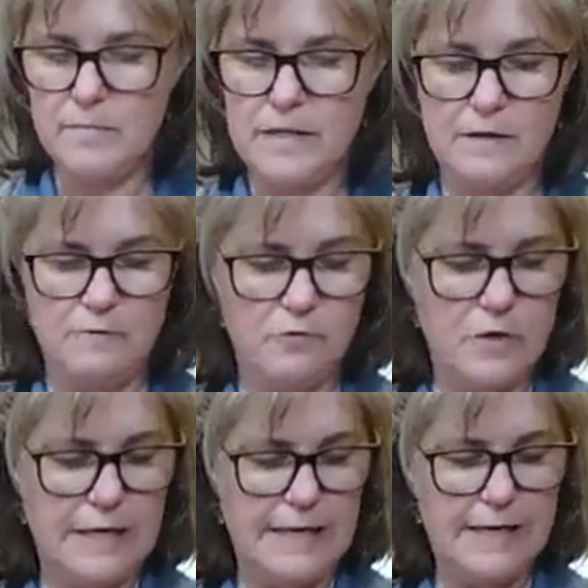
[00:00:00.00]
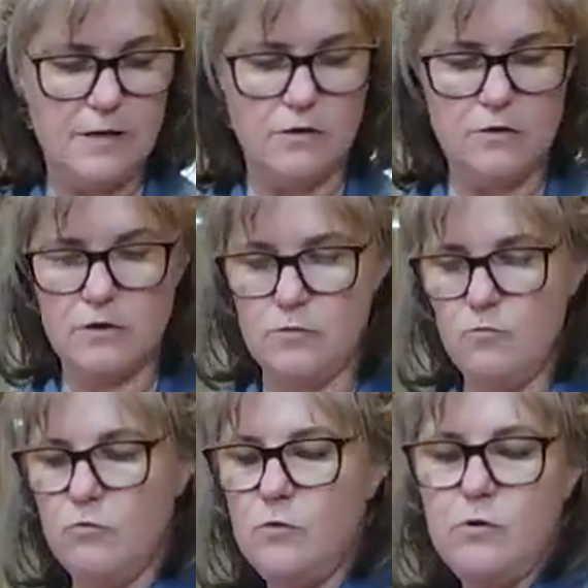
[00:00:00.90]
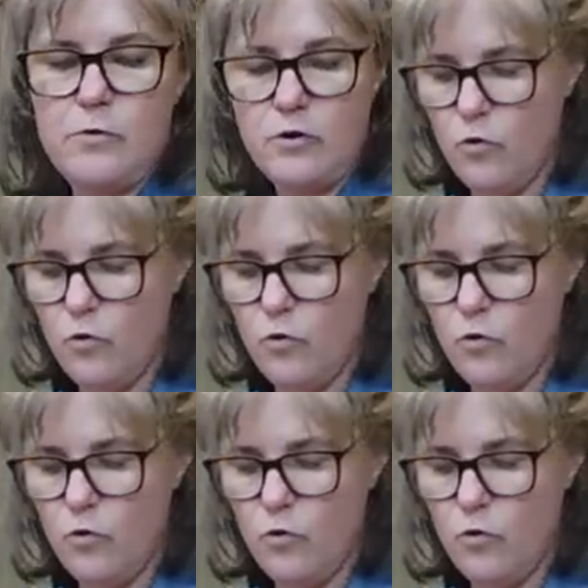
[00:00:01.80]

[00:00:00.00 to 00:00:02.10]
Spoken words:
tin for needles, more barber